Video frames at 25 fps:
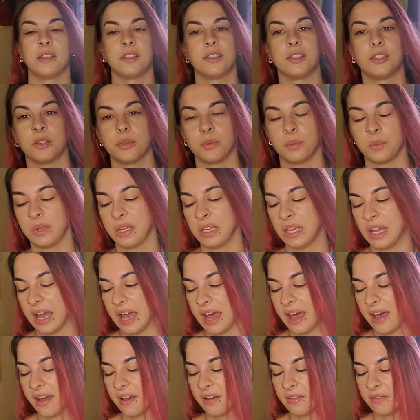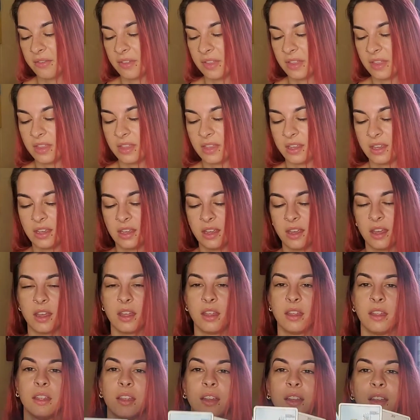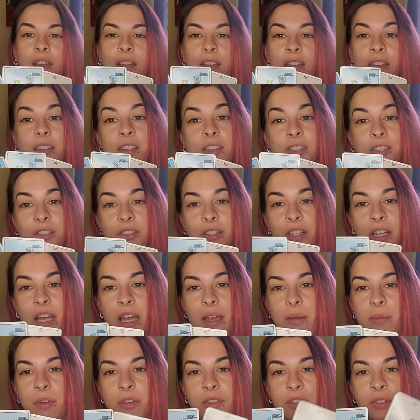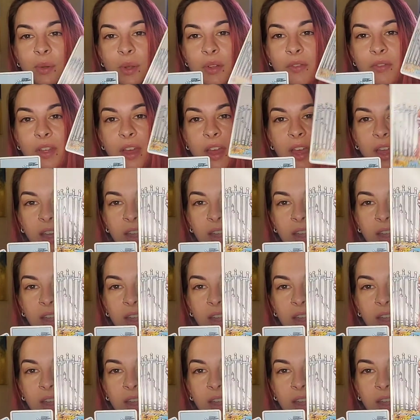so we have these three came out. So we have the